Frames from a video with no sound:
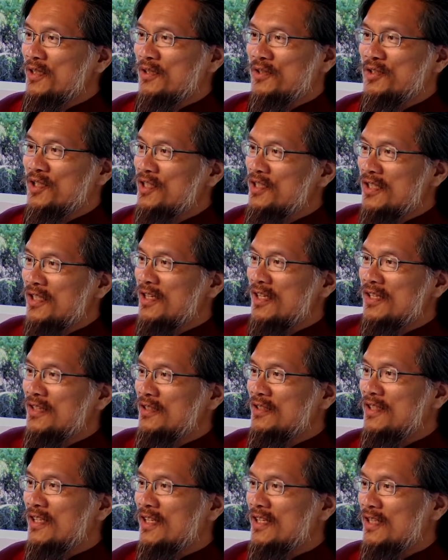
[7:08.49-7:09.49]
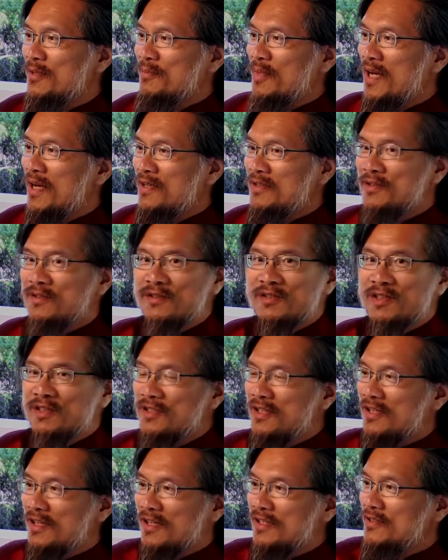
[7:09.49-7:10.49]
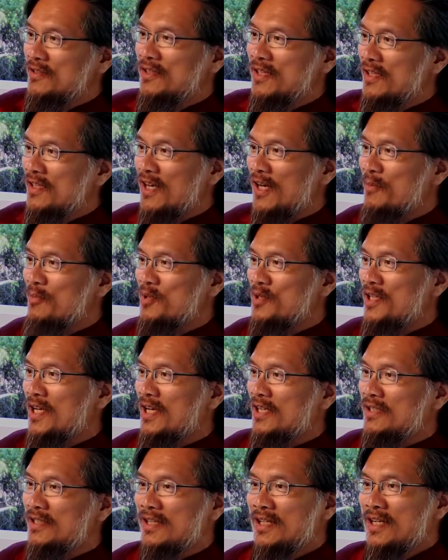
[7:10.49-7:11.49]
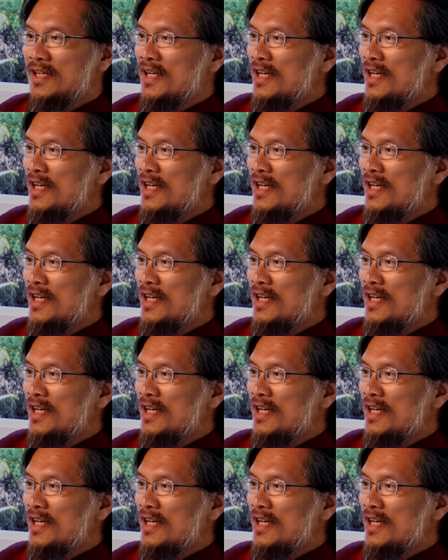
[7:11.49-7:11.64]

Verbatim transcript: They're just going to understand the mouse. They're just going to understand hypertext.